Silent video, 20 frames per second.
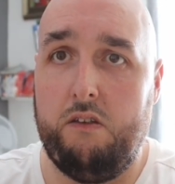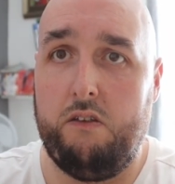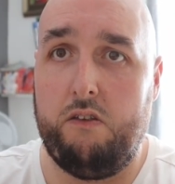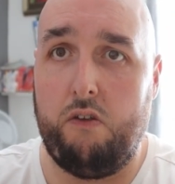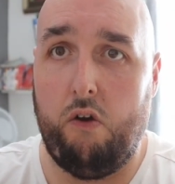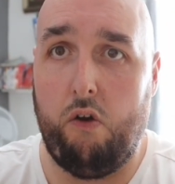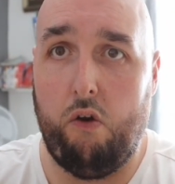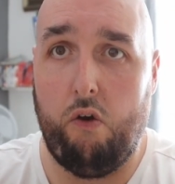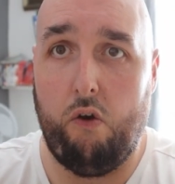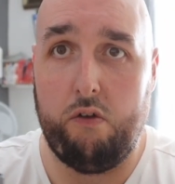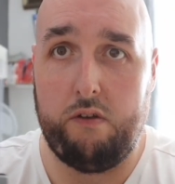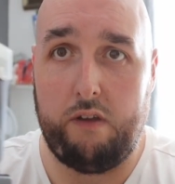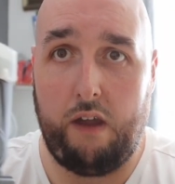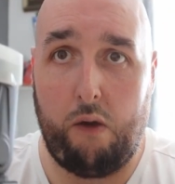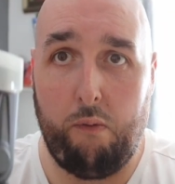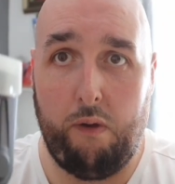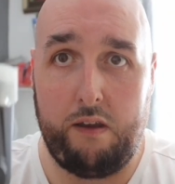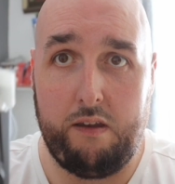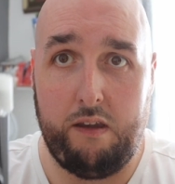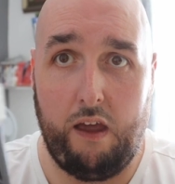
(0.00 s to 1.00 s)
so
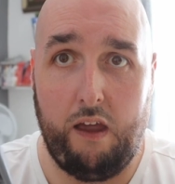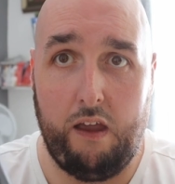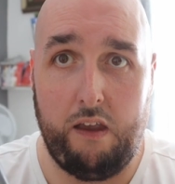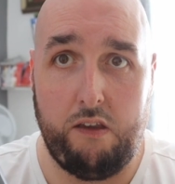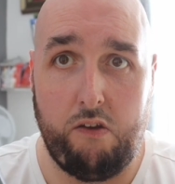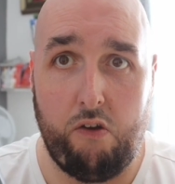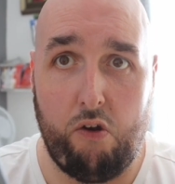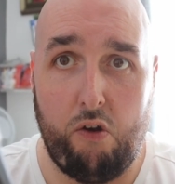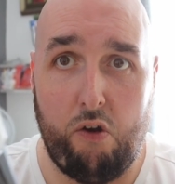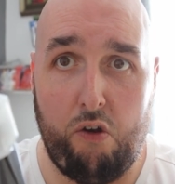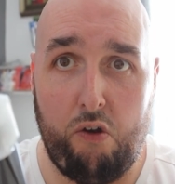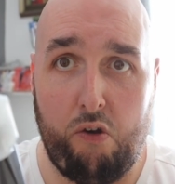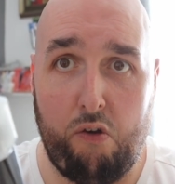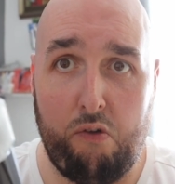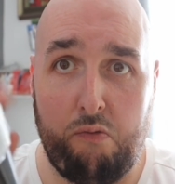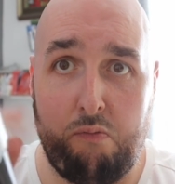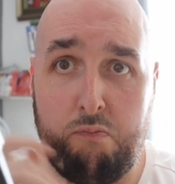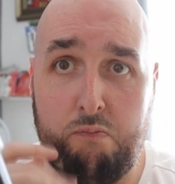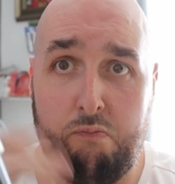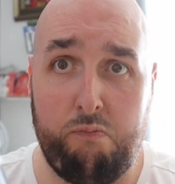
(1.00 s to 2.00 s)
that way then
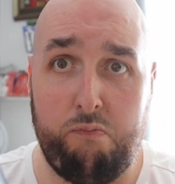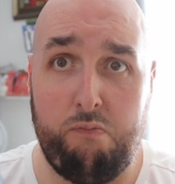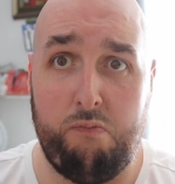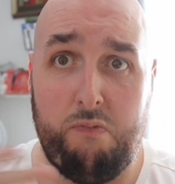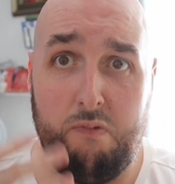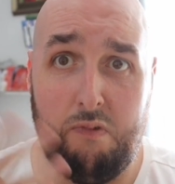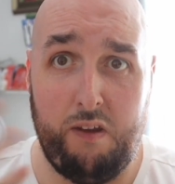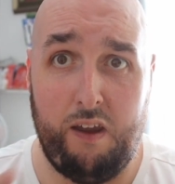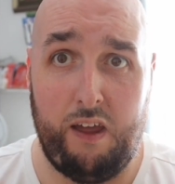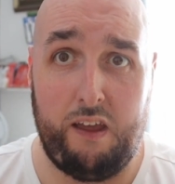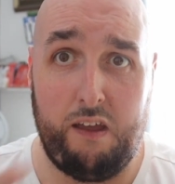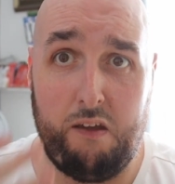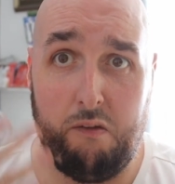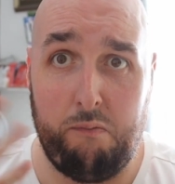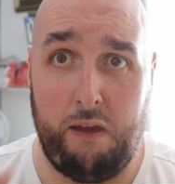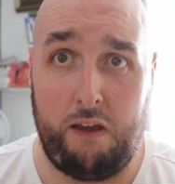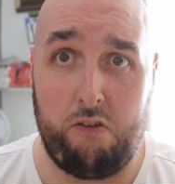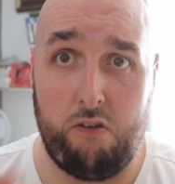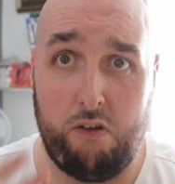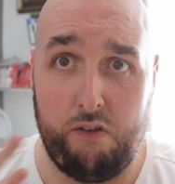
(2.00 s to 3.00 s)
you're
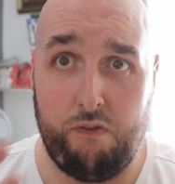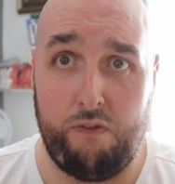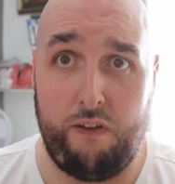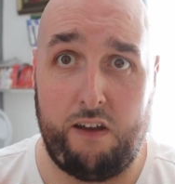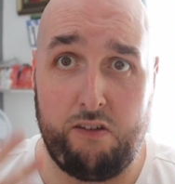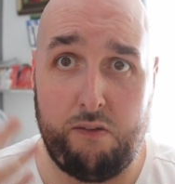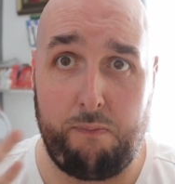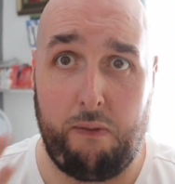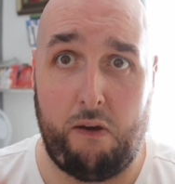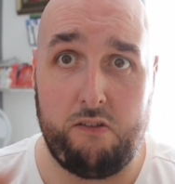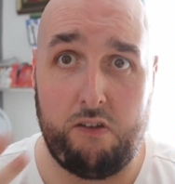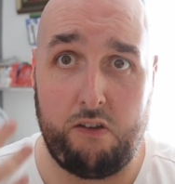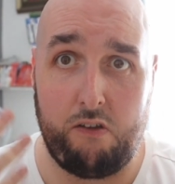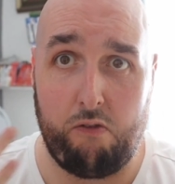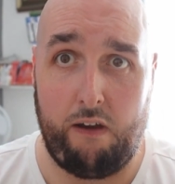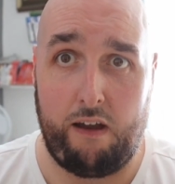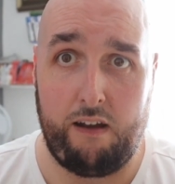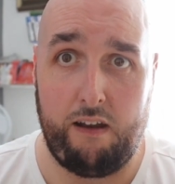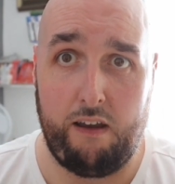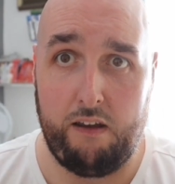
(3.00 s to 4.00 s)
make sure the flash is bouncing
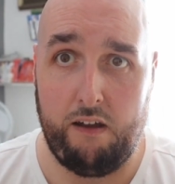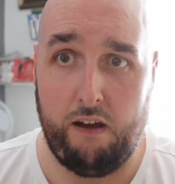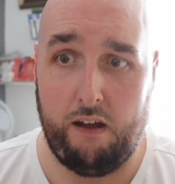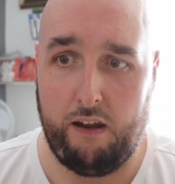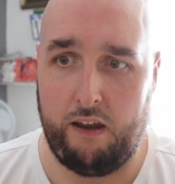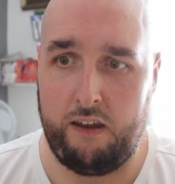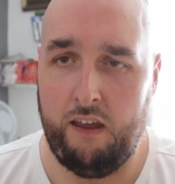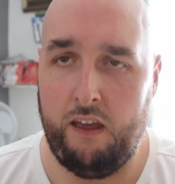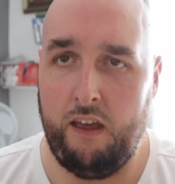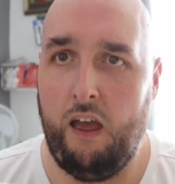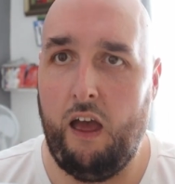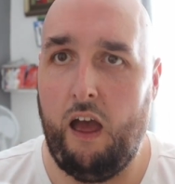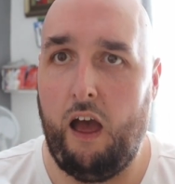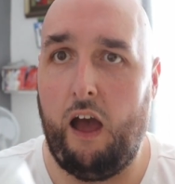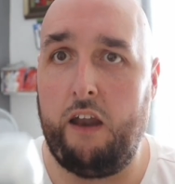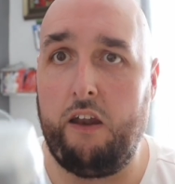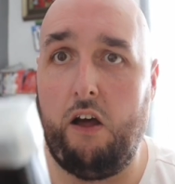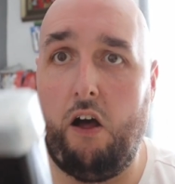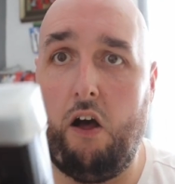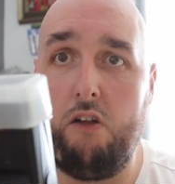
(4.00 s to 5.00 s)
correctly and all that.
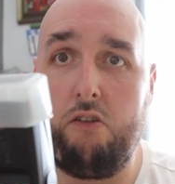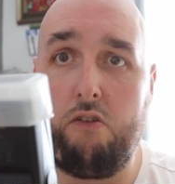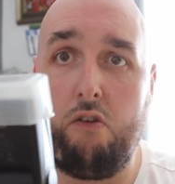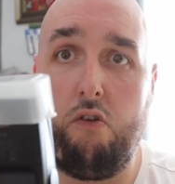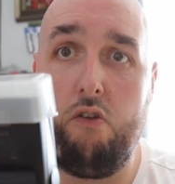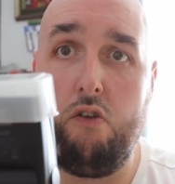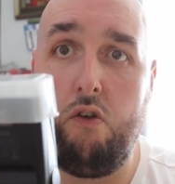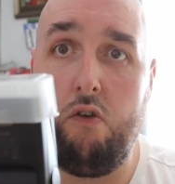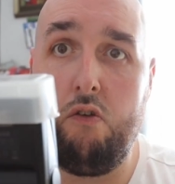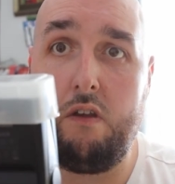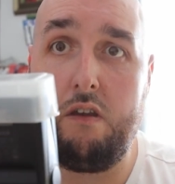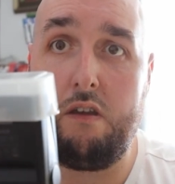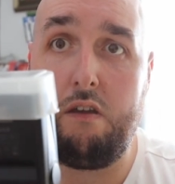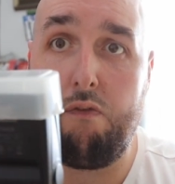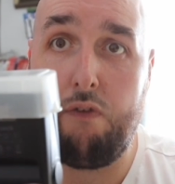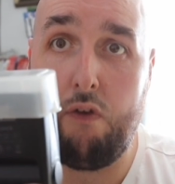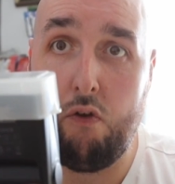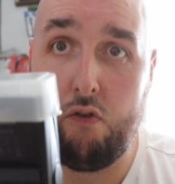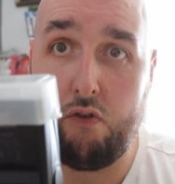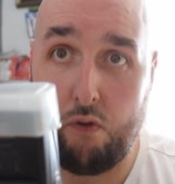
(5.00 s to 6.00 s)
And also use a
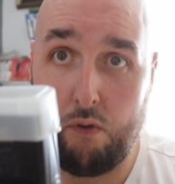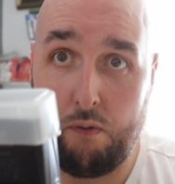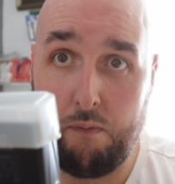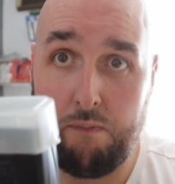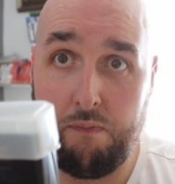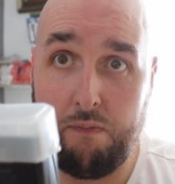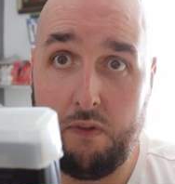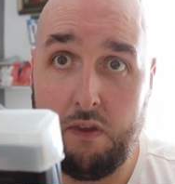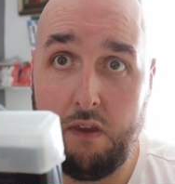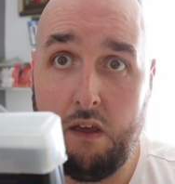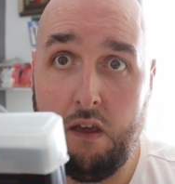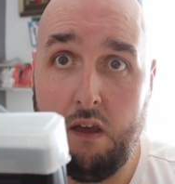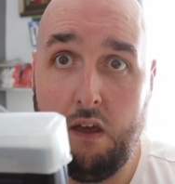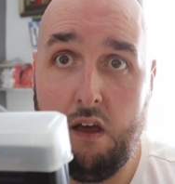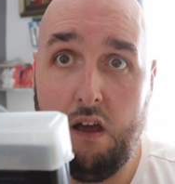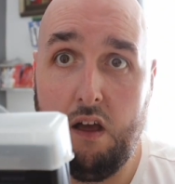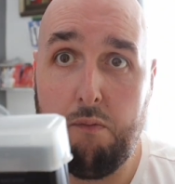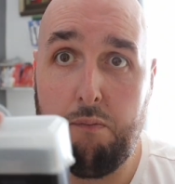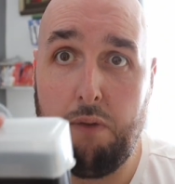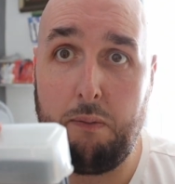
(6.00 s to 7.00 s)
diffuser.
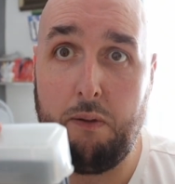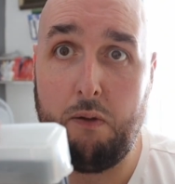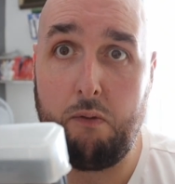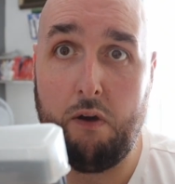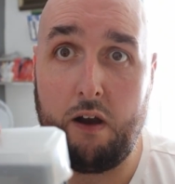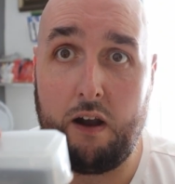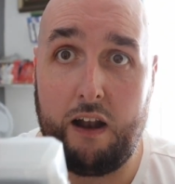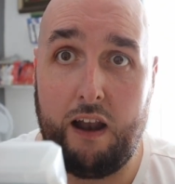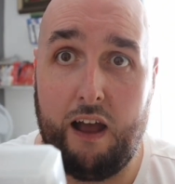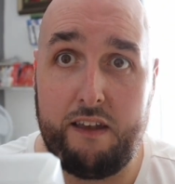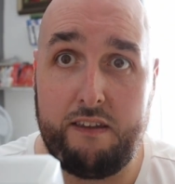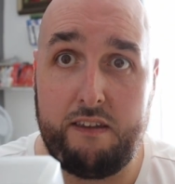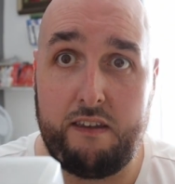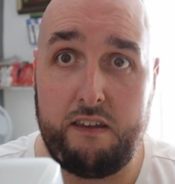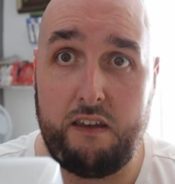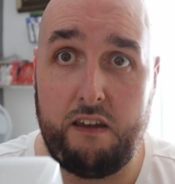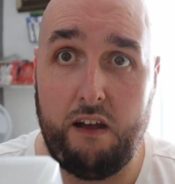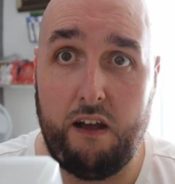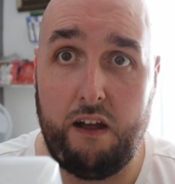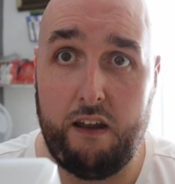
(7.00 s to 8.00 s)
People wear
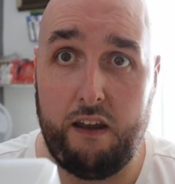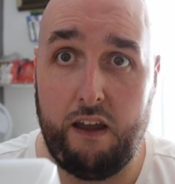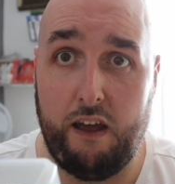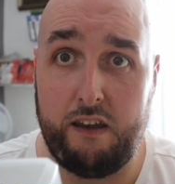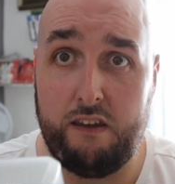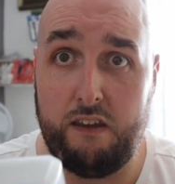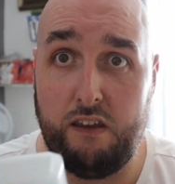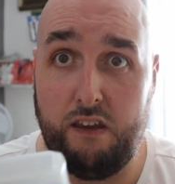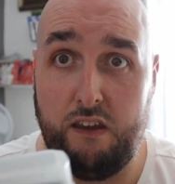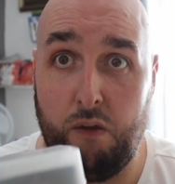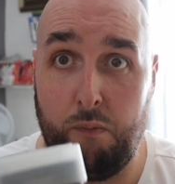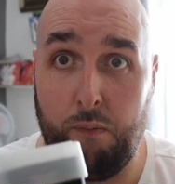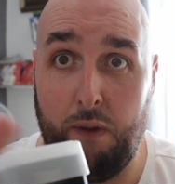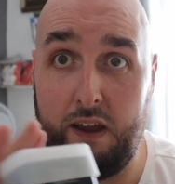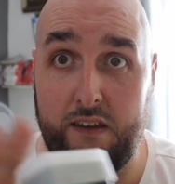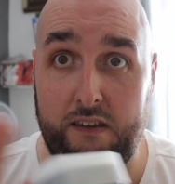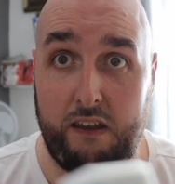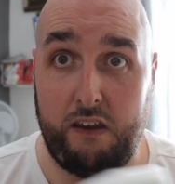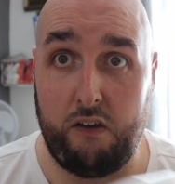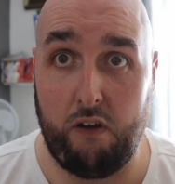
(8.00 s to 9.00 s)
glasses and all that, you
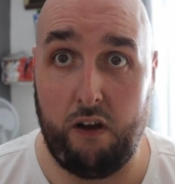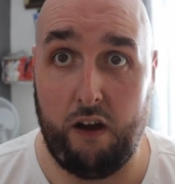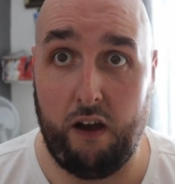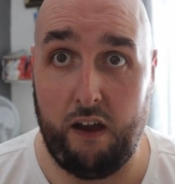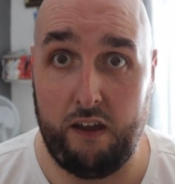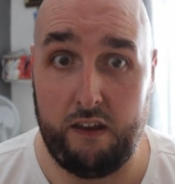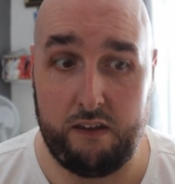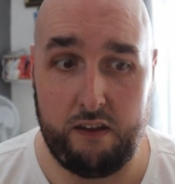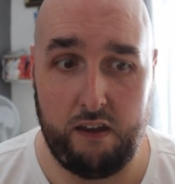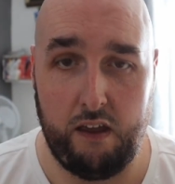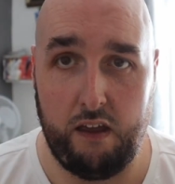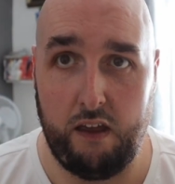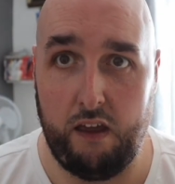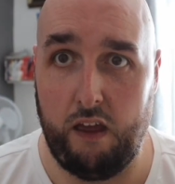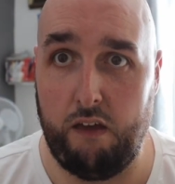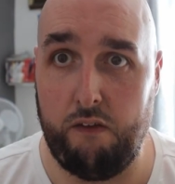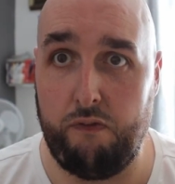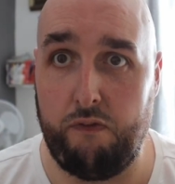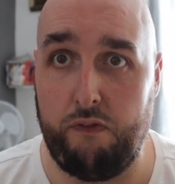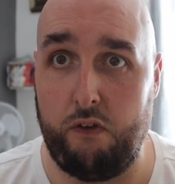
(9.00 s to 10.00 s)
might see their eyes
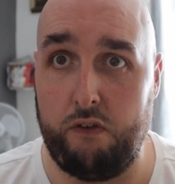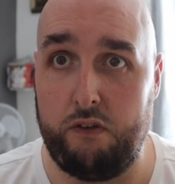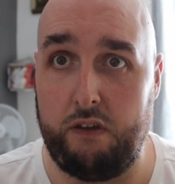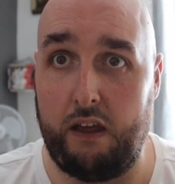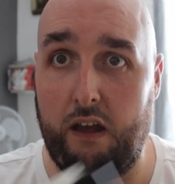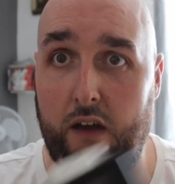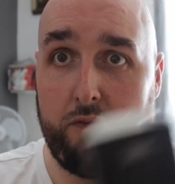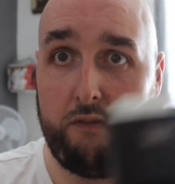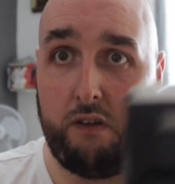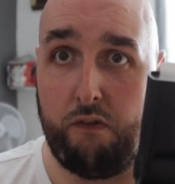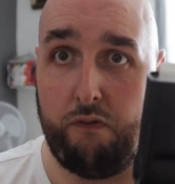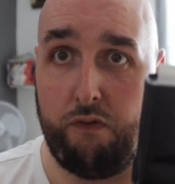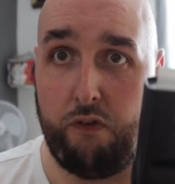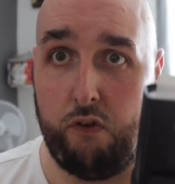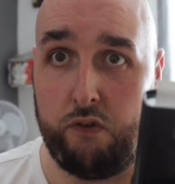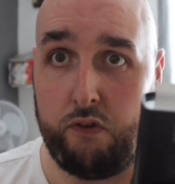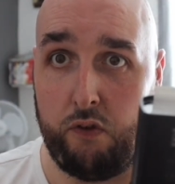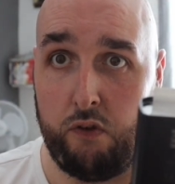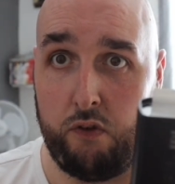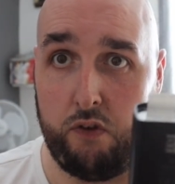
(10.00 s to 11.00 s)
if you take off the
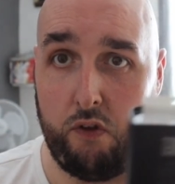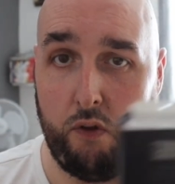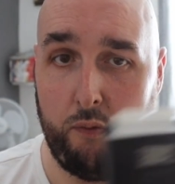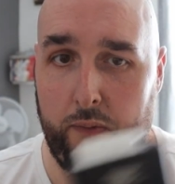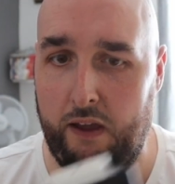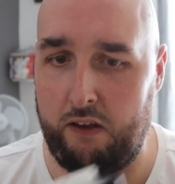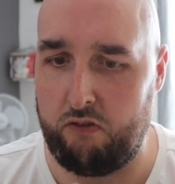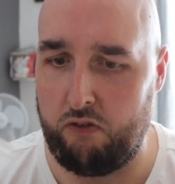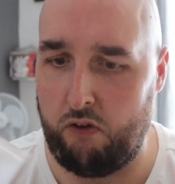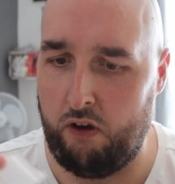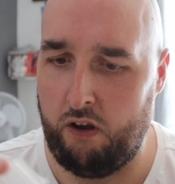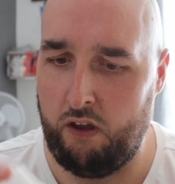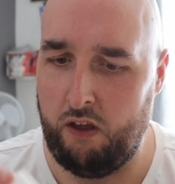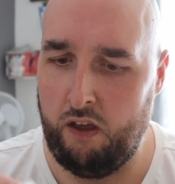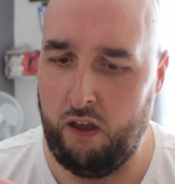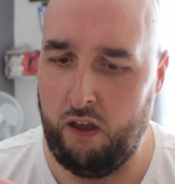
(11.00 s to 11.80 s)
diffuser, so make sure